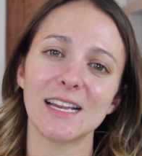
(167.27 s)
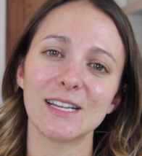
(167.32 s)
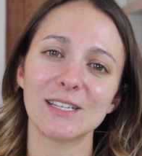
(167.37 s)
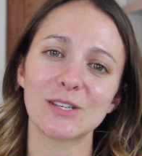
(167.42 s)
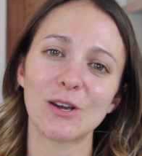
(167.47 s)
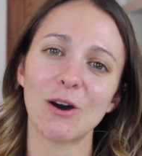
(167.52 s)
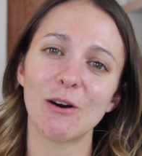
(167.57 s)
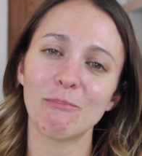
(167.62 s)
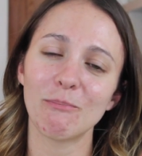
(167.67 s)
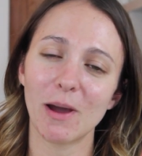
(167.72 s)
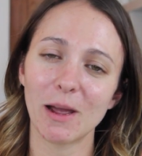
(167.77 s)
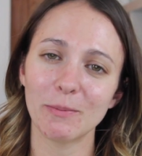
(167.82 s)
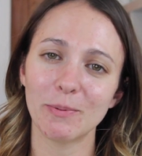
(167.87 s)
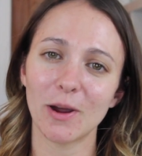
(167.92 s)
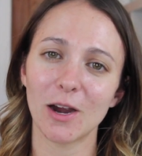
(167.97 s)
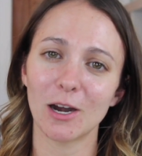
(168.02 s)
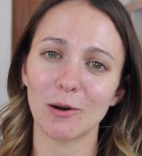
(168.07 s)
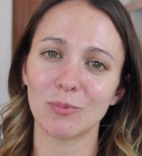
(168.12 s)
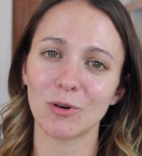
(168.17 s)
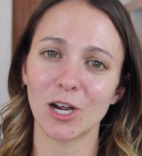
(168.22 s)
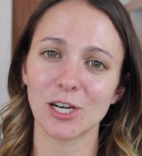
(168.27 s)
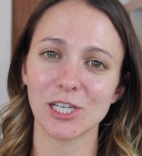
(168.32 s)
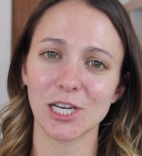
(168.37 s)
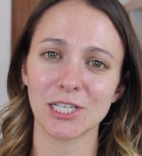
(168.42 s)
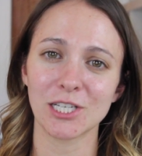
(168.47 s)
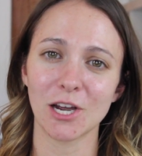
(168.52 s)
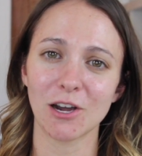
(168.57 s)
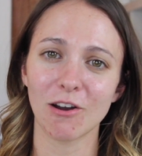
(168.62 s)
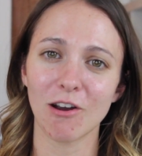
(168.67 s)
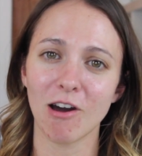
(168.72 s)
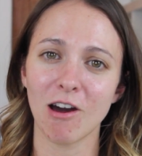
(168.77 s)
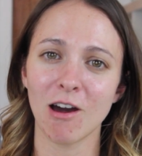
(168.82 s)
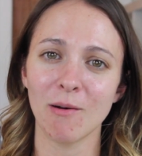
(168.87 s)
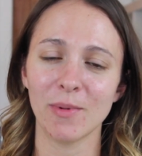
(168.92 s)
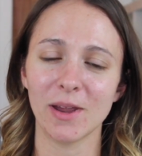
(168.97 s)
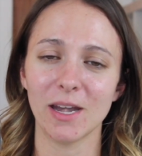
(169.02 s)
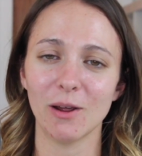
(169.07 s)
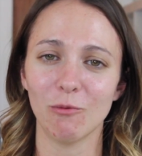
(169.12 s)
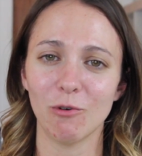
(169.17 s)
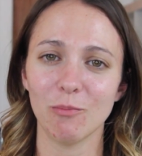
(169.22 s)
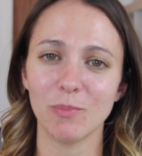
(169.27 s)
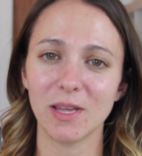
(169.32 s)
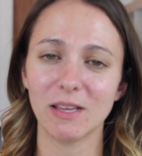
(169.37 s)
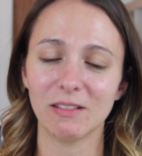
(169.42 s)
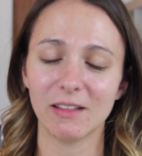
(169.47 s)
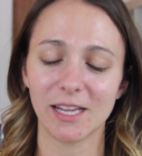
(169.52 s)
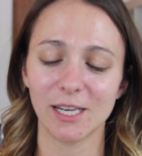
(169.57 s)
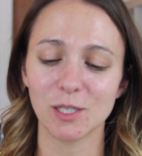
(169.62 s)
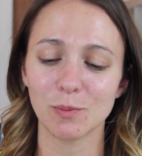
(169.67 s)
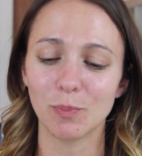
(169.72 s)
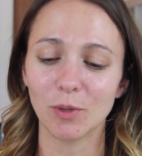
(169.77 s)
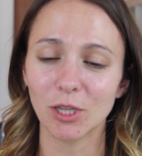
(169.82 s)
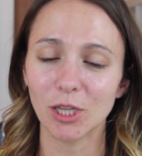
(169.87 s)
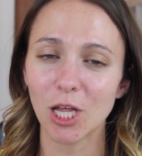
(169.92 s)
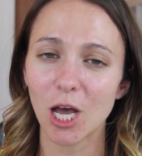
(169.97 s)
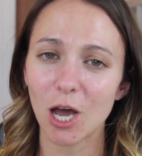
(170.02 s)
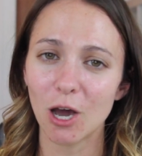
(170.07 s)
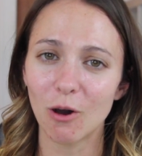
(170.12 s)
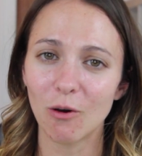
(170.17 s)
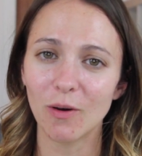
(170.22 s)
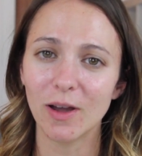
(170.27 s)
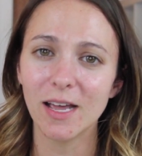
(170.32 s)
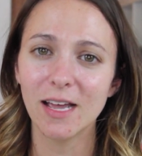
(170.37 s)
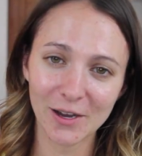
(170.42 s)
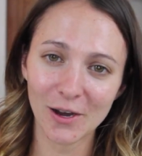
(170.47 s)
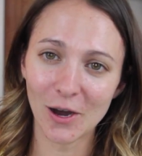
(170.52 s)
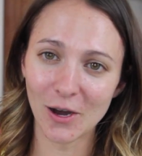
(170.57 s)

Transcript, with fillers: It is called mypowerproject.com and it will be linked below.